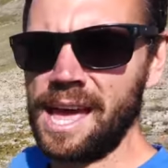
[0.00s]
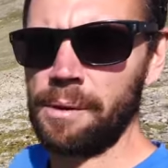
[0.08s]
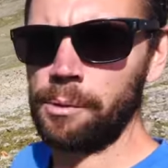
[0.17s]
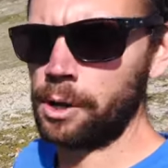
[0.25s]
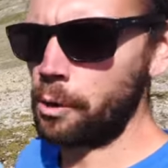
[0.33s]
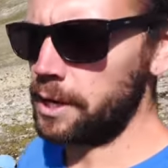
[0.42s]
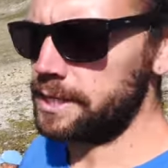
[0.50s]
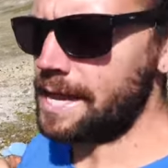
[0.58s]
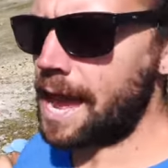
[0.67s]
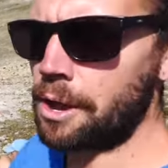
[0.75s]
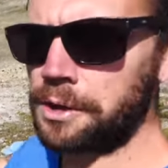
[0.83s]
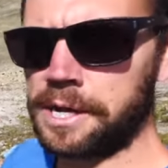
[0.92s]
And we're going
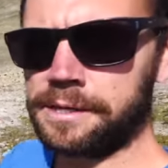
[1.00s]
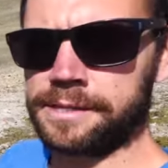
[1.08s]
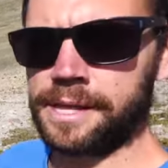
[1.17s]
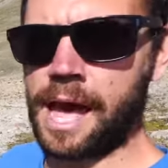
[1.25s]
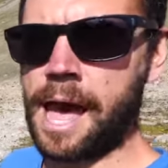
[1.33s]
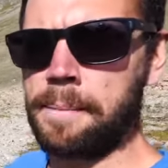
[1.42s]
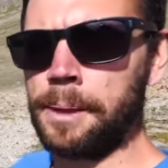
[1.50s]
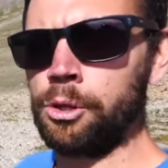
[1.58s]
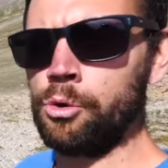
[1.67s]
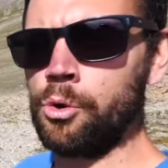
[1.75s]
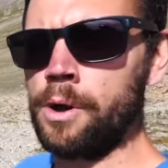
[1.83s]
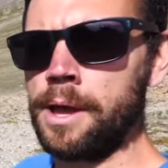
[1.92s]
down into the
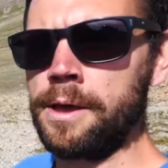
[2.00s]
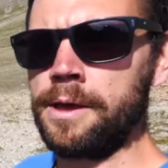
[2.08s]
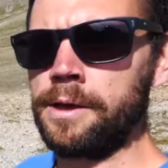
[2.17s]
Almalu